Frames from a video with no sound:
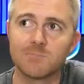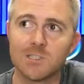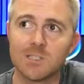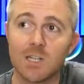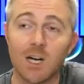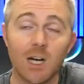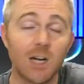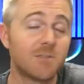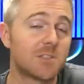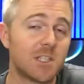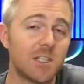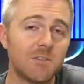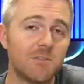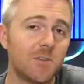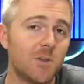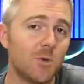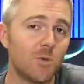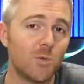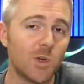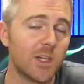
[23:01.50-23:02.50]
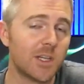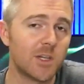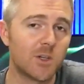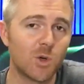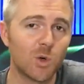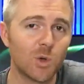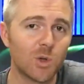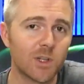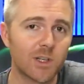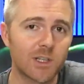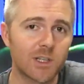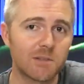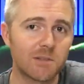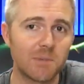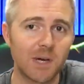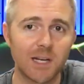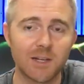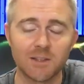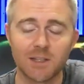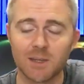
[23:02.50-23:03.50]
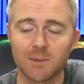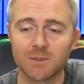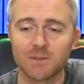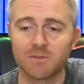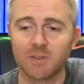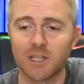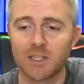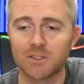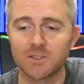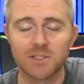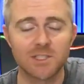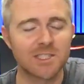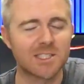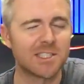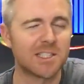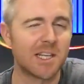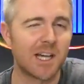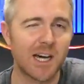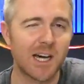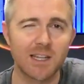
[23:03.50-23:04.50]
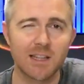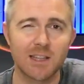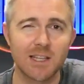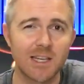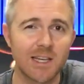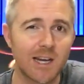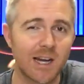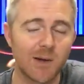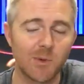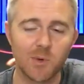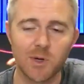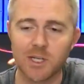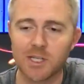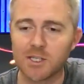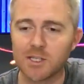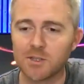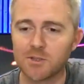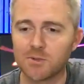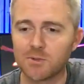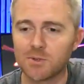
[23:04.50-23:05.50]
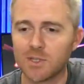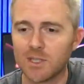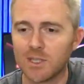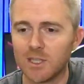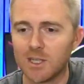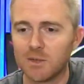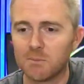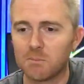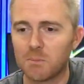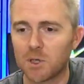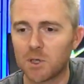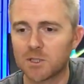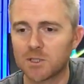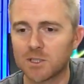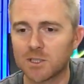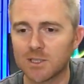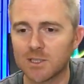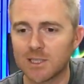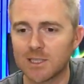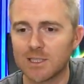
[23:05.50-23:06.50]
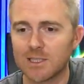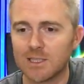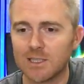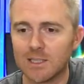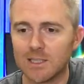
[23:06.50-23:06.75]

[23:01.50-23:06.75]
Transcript: I've seen a few really cool looking battle damage Vaders. It's not a thing I want to do personally.